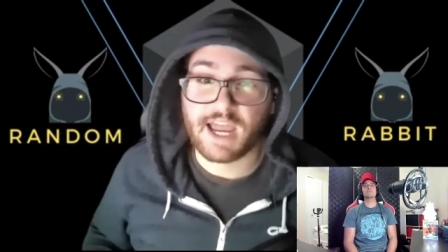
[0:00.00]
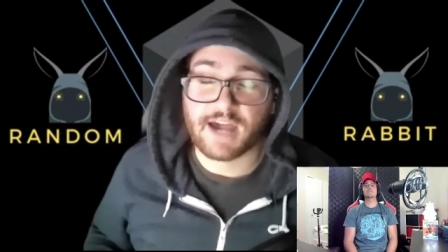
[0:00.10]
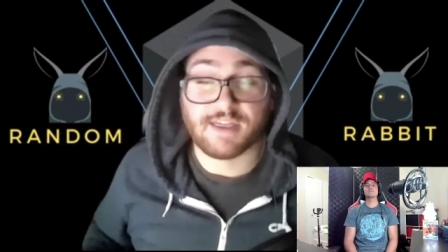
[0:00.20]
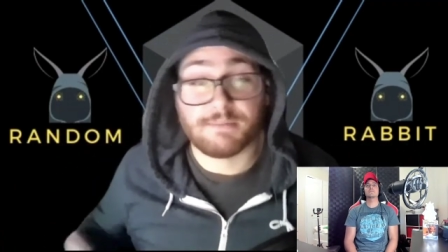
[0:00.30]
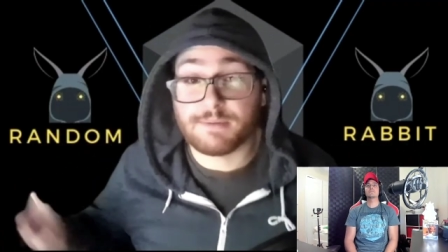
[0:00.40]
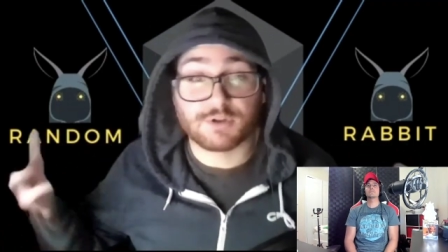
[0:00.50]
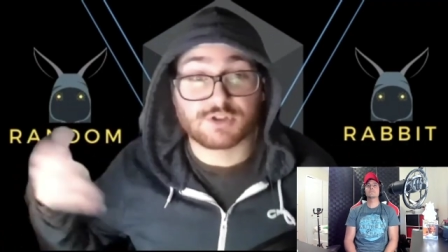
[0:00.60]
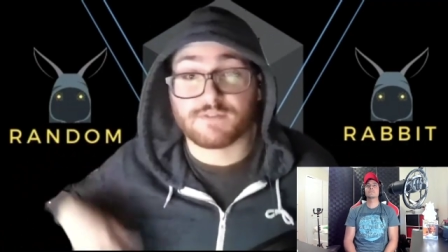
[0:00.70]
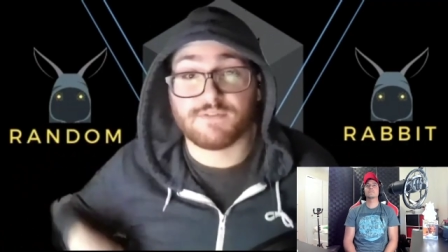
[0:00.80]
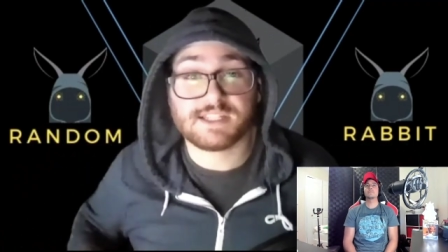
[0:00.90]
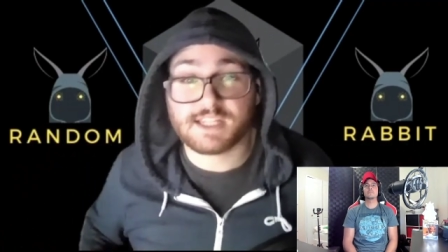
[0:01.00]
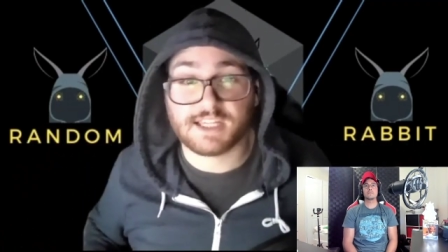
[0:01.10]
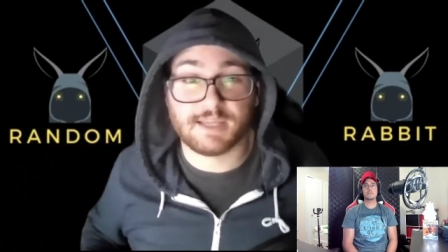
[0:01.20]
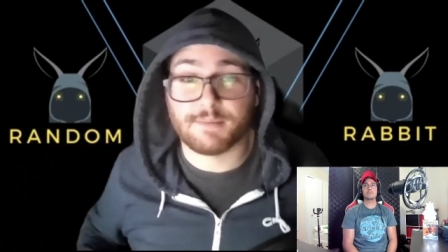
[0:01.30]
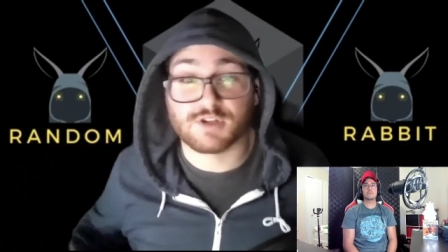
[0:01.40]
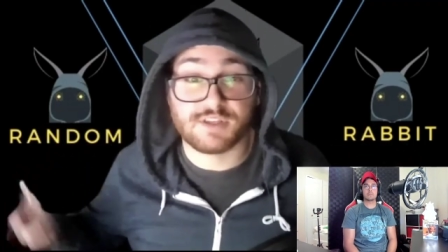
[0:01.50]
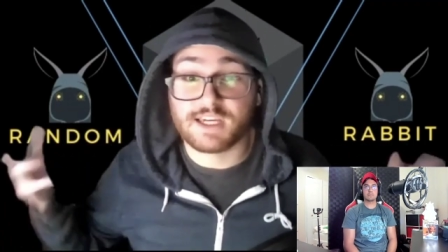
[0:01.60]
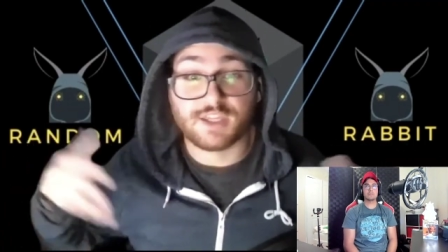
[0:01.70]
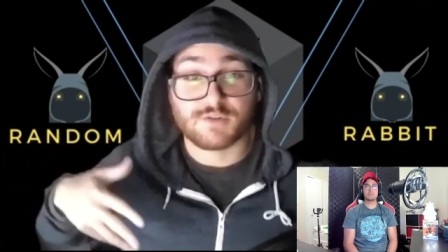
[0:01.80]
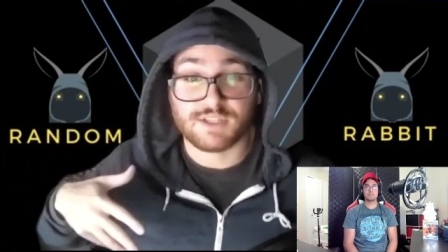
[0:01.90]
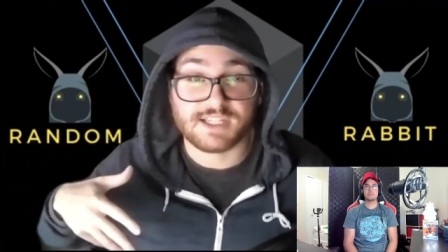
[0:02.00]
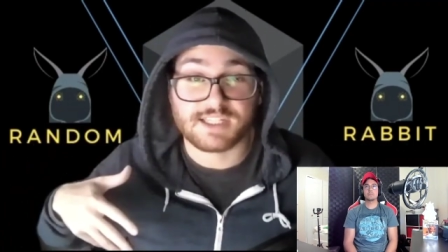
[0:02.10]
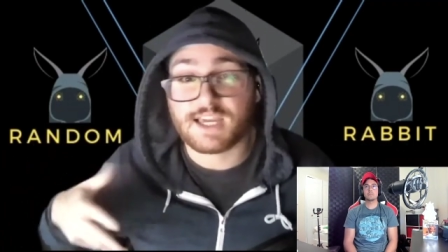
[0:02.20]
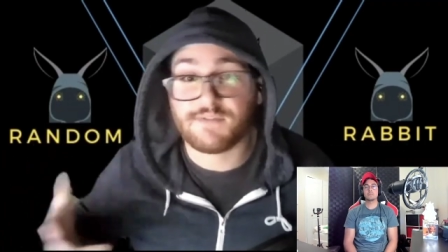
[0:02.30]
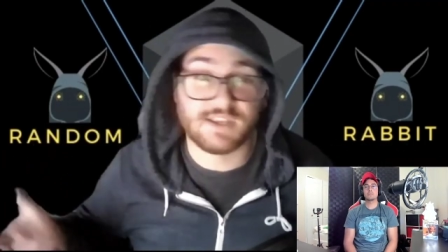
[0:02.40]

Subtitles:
And then people start investing in them and start thinking they're really safe.